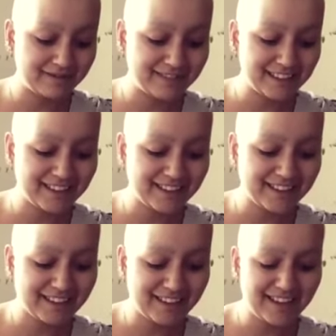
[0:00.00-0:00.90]
This
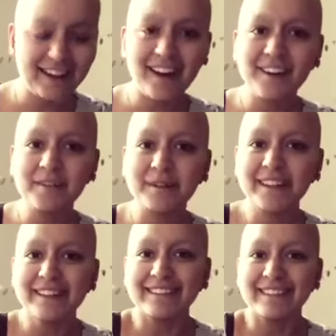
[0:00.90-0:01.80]
is
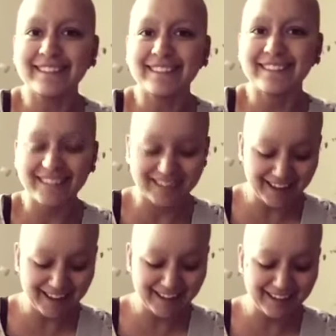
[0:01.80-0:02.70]
unreal.
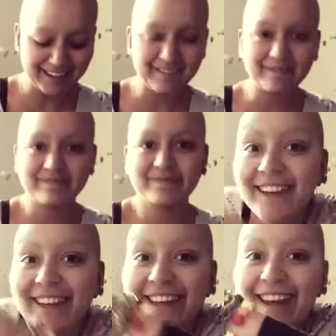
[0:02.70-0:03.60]
Thank you.
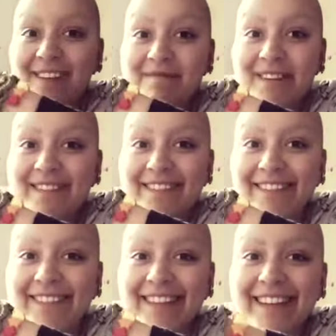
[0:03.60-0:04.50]
Look at how
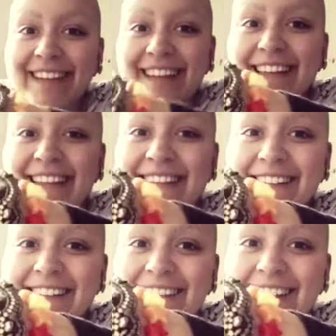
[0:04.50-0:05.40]
beautiful it
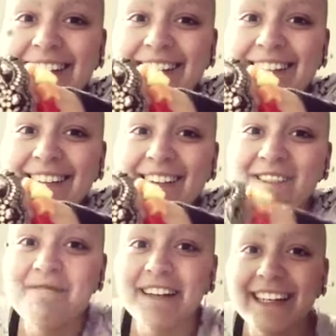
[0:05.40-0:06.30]
is. Oh
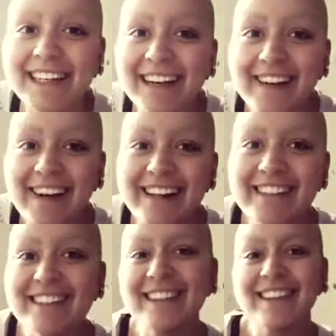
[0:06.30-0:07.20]
my
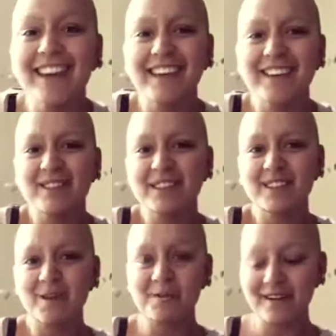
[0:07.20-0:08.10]
gosh. Thank you
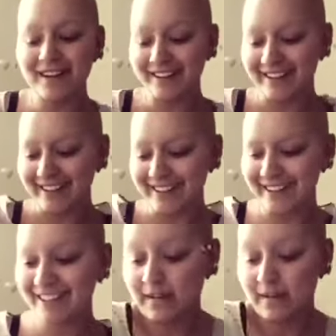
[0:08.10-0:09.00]
so much.